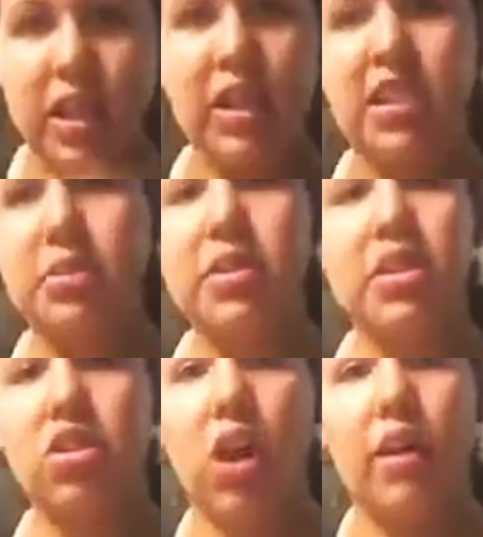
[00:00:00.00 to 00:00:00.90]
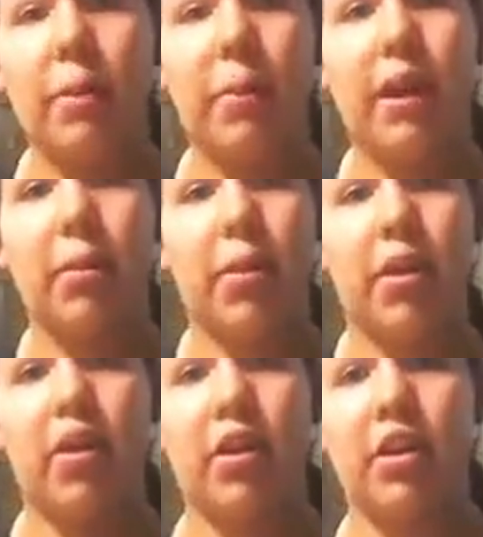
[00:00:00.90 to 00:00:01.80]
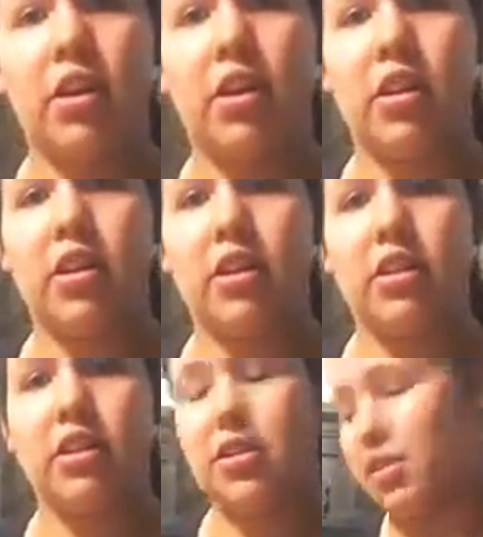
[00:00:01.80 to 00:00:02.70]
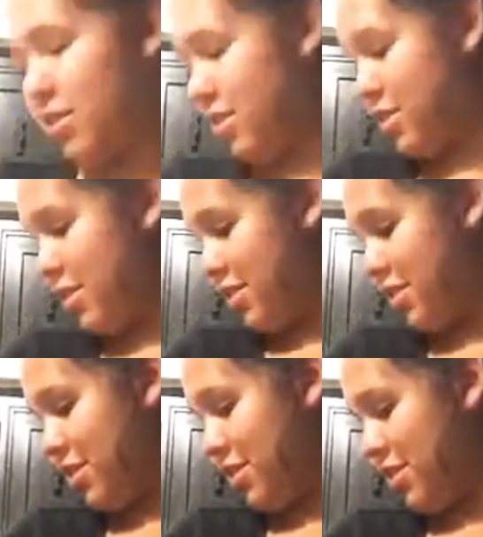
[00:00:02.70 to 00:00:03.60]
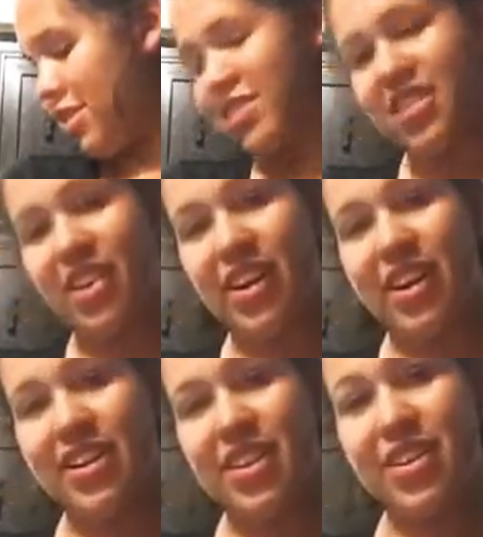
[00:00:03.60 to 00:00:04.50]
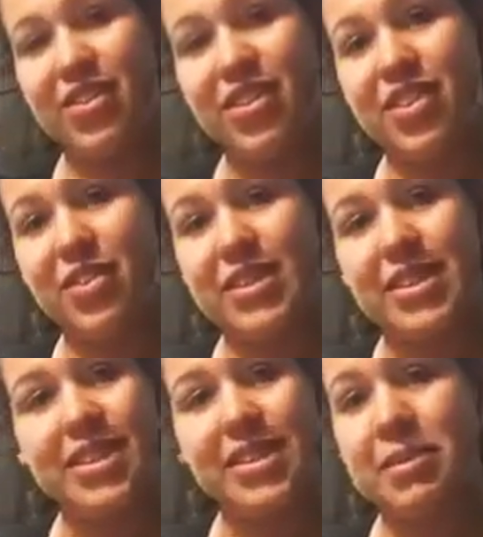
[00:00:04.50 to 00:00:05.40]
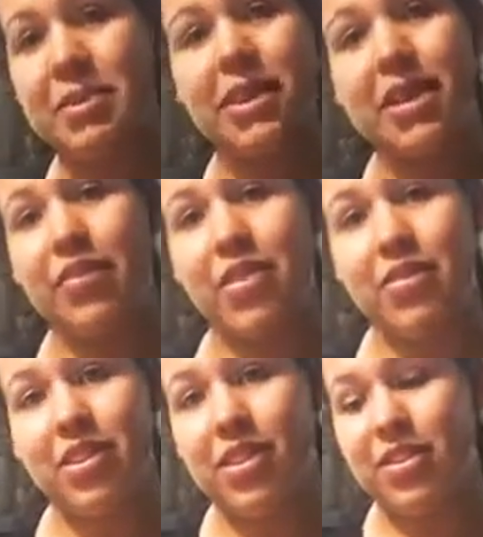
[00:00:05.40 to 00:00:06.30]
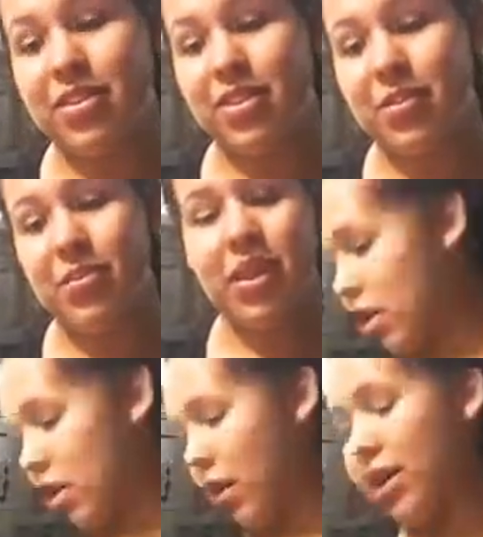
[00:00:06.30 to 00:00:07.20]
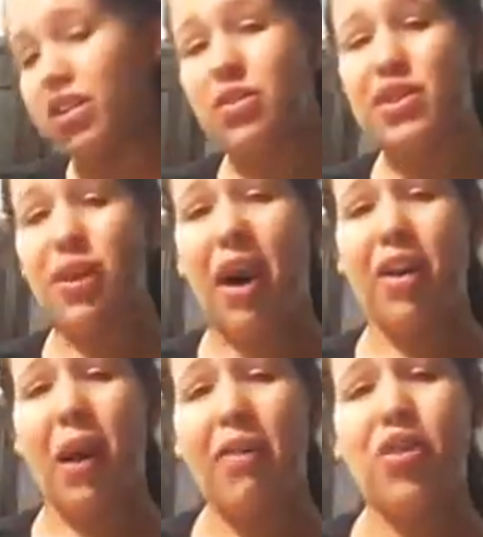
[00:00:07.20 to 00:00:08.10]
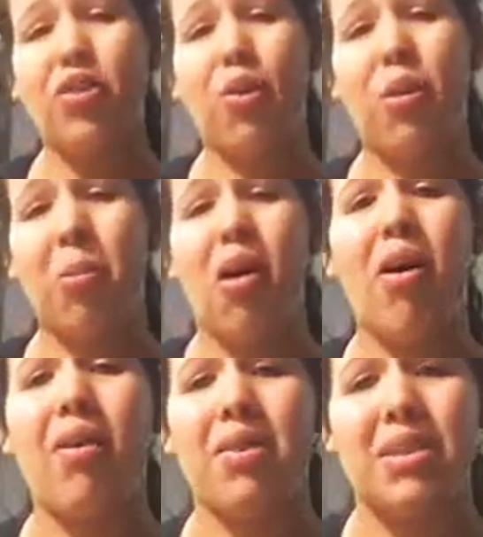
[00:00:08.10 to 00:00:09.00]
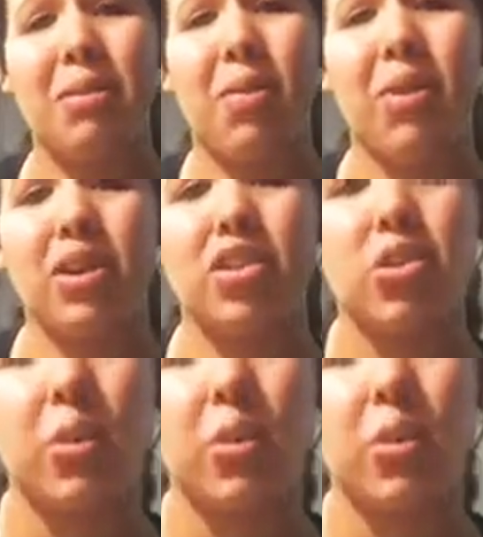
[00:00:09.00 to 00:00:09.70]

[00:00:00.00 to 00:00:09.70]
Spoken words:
and it smells like chocolate and peanut butter. And sorry, he's really noisy. He's gonna be like that for the video. So go ahead and do it so I don't have to roll a ball every time I want to enjoy